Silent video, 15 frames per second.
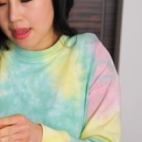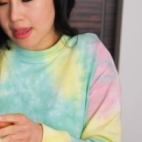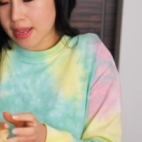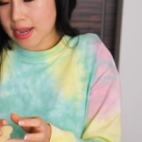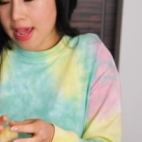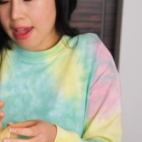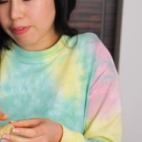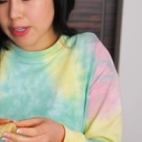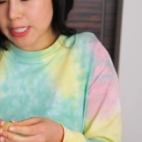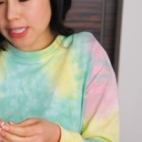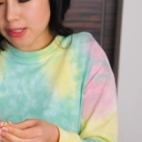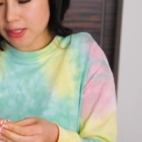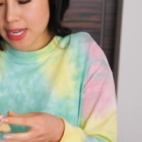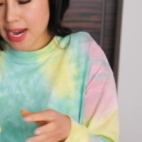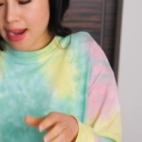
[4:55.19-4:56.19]
and every
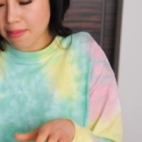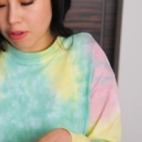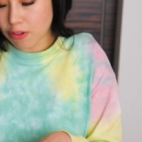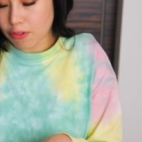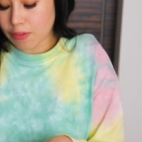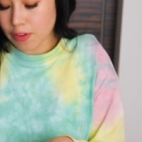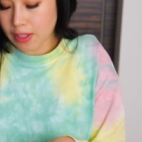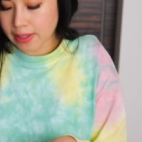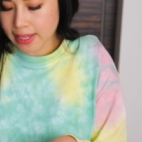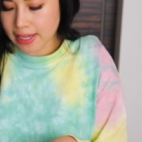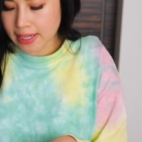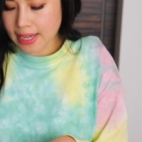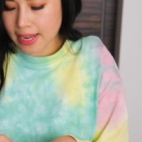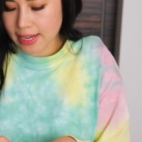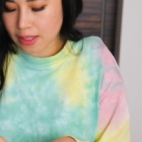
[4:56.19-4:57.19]
single time you feel
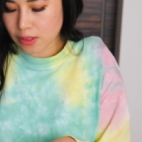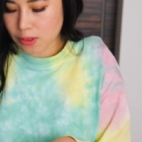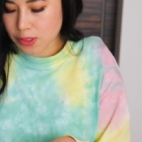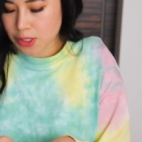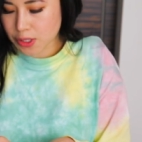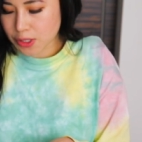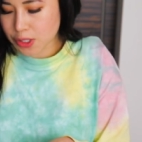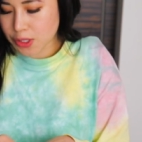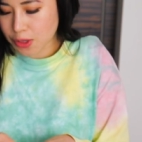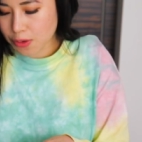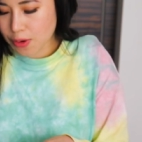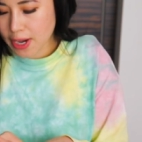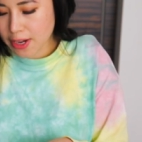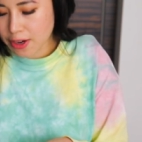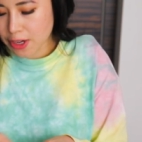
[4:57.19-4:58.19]
it getting closer to the
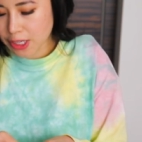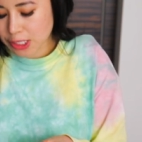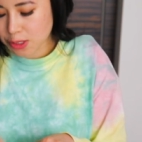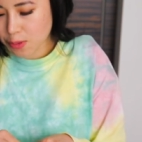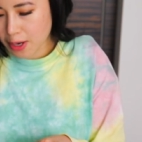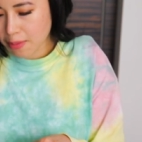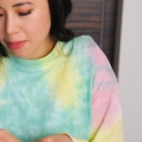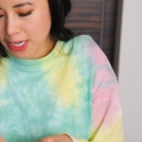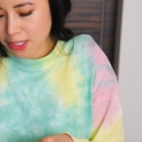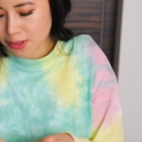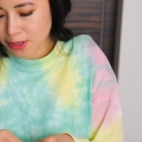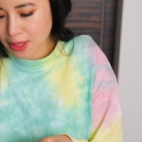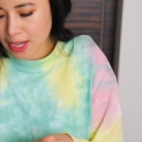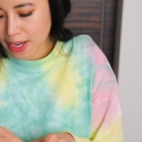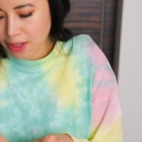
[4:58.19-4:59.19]
grater, you just want to make
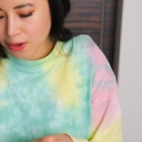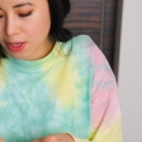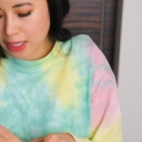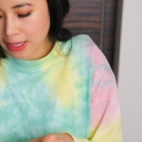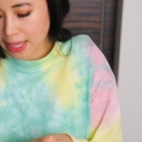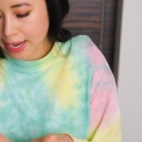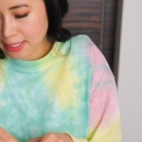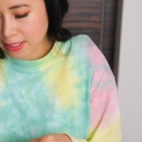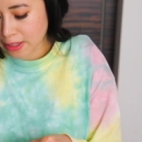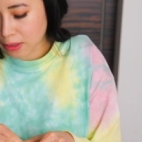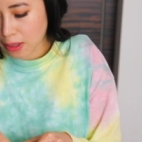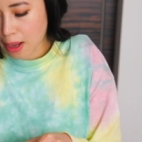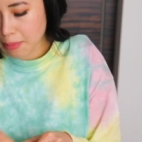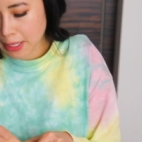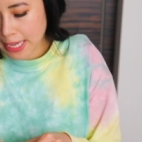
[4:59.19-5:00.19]
sure that you collect the
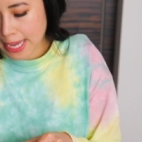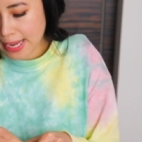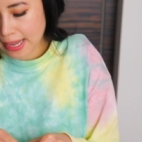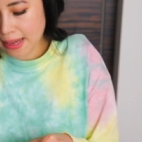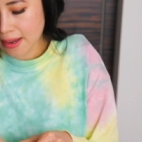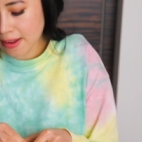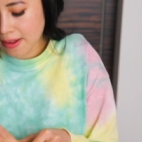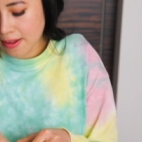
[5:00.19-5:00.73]
glob again.